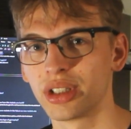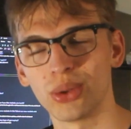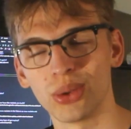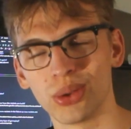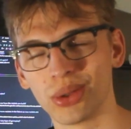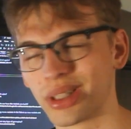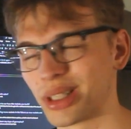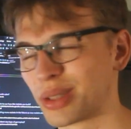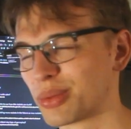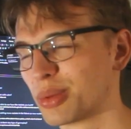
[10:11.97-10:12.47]

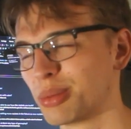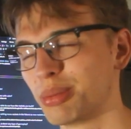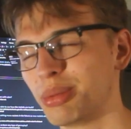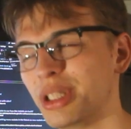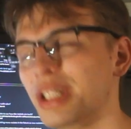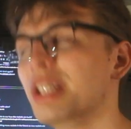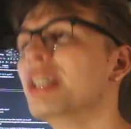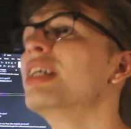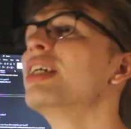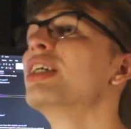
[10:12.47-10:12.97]
Oh, that would
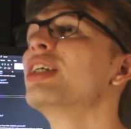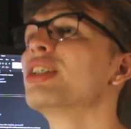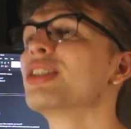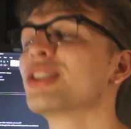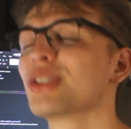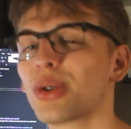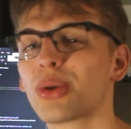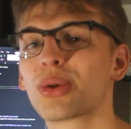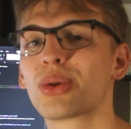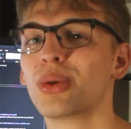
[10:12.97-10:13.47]
be
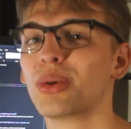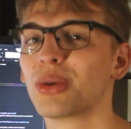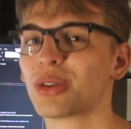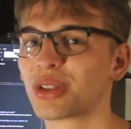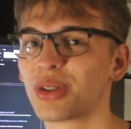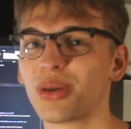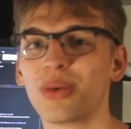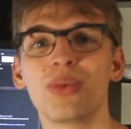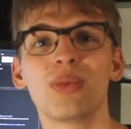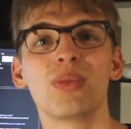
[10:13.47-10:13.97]
so cool.
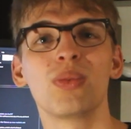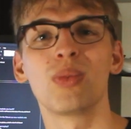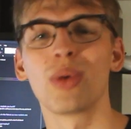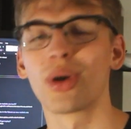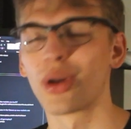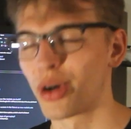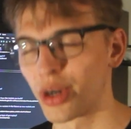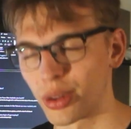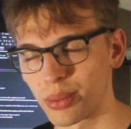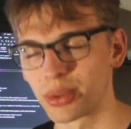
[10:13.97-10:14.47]
So
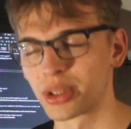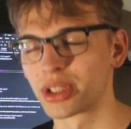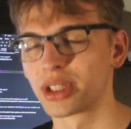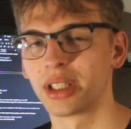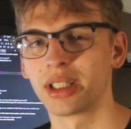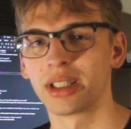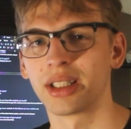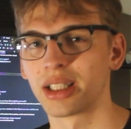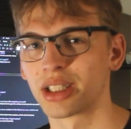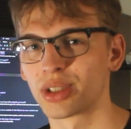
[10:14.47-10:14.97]

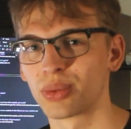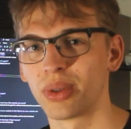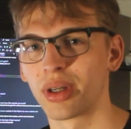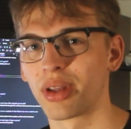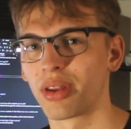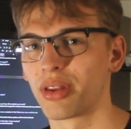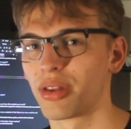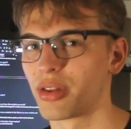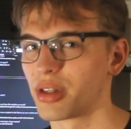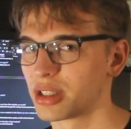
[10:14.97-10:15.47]
100%, that's one
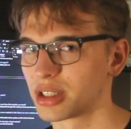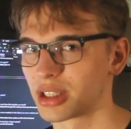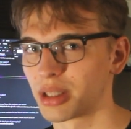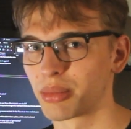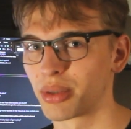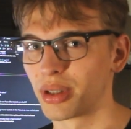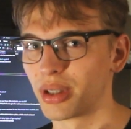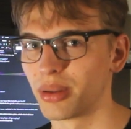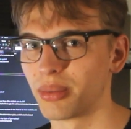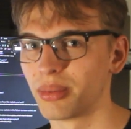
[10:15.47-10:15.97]
of the things I'm
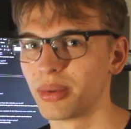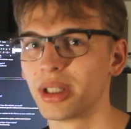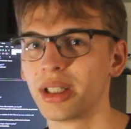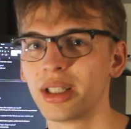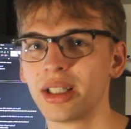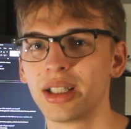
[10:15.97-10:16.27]
gonna